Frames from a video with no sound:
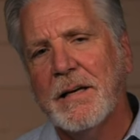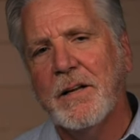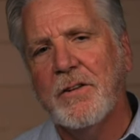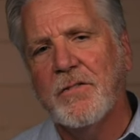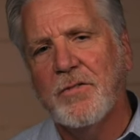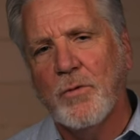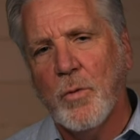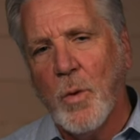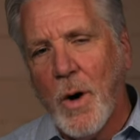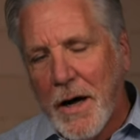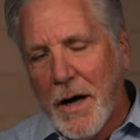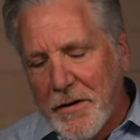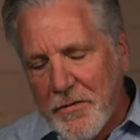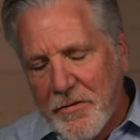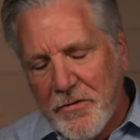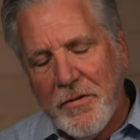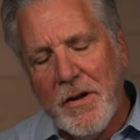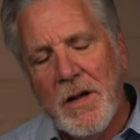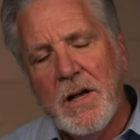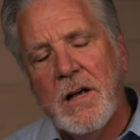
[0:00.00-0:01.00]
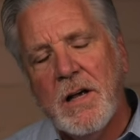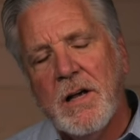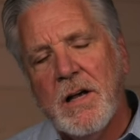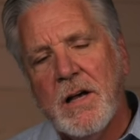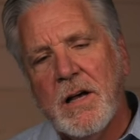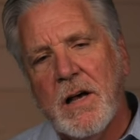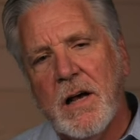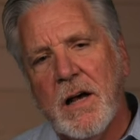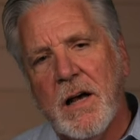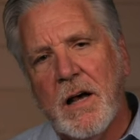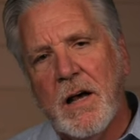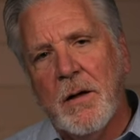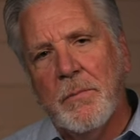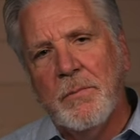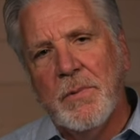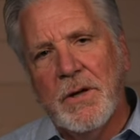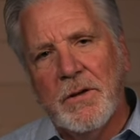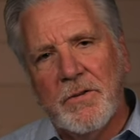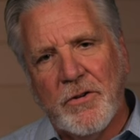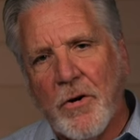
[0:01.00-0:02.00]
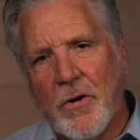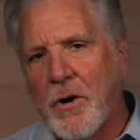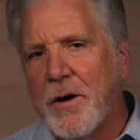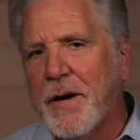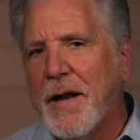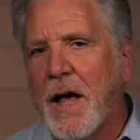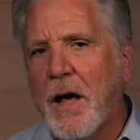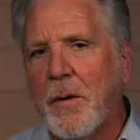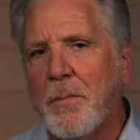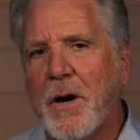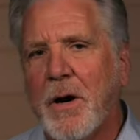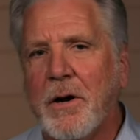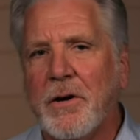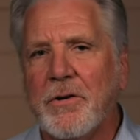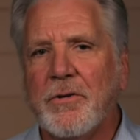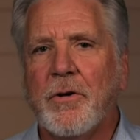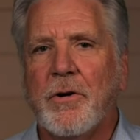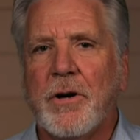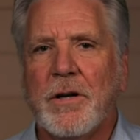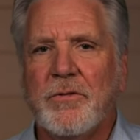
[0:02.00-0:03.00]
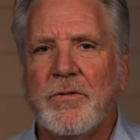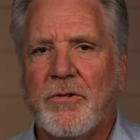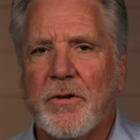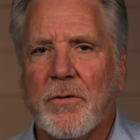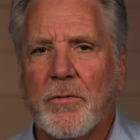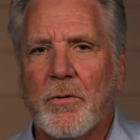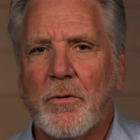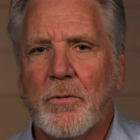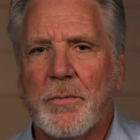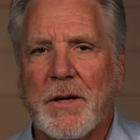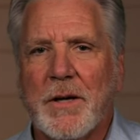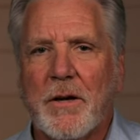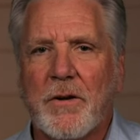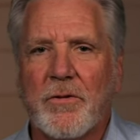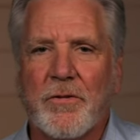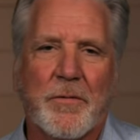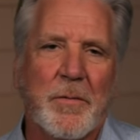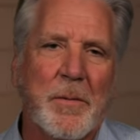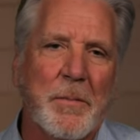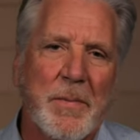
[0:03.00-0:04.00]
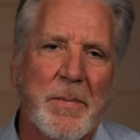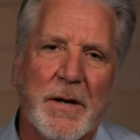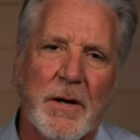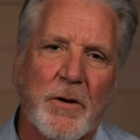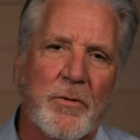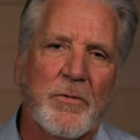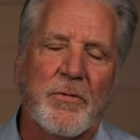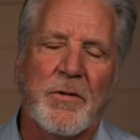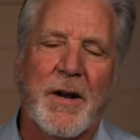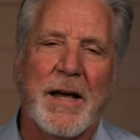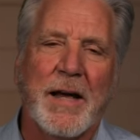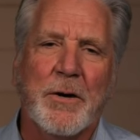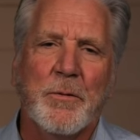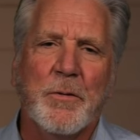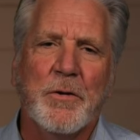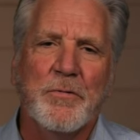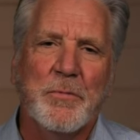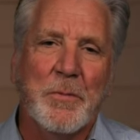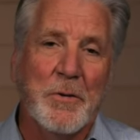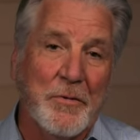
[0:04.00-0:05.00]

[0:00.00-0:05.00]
It's twice been turned down by our Attorney General because of ambiguous language.